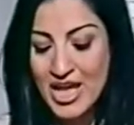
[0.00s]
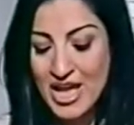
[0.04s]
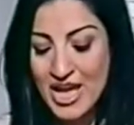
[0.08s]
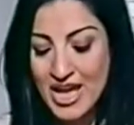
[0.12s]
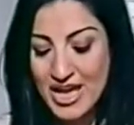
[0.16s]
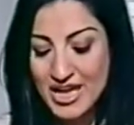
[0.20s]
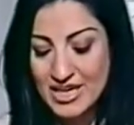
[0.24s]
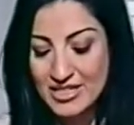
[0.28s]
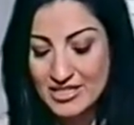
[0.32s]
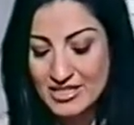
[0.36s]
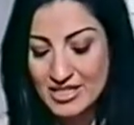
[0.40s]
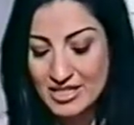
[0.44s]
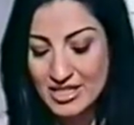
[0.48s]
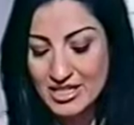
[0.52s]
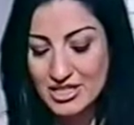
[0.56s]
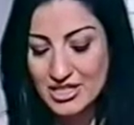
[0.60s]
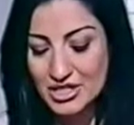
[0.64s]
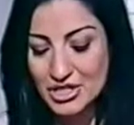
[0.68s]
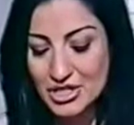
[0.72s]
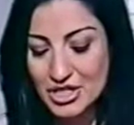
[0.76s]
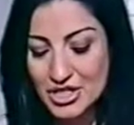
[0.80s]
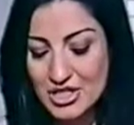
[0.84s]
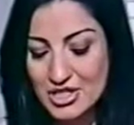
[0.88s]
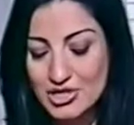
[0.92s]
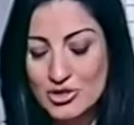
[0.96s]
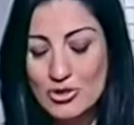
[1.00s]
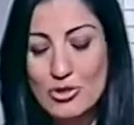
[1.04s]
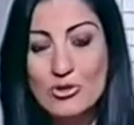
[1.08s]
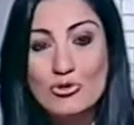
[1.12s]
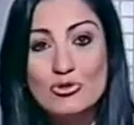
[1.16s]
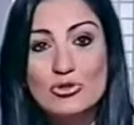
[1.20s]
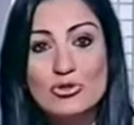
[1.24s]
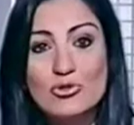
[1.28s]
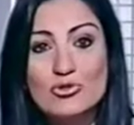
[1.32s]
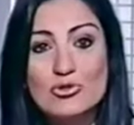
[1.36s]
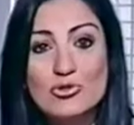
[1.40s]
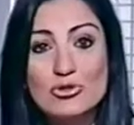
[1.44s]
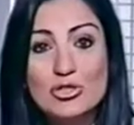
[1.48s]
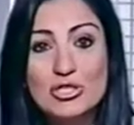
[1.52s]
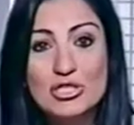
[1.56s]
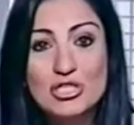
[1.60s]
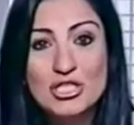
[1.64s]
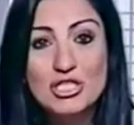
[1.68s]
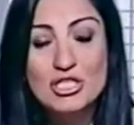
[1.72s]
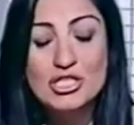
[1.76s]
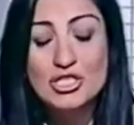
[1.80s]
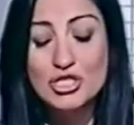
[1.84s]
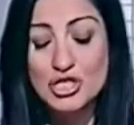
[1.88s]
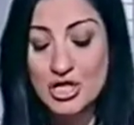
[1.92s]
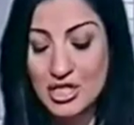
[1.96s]
and uh, she is also
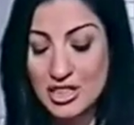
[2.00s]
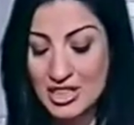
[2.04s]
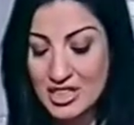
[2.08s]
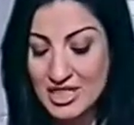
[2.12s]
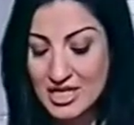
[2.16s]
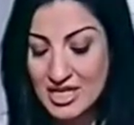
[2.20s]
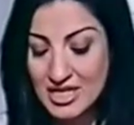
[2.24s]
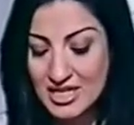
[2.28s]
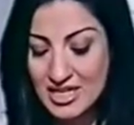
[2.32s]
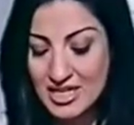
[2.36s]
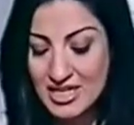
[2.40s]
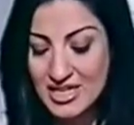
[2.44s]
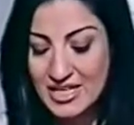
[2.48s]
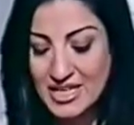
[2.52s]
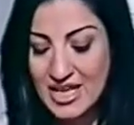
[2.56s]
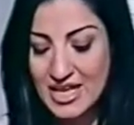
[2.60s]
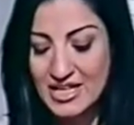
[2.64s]
strategic thinking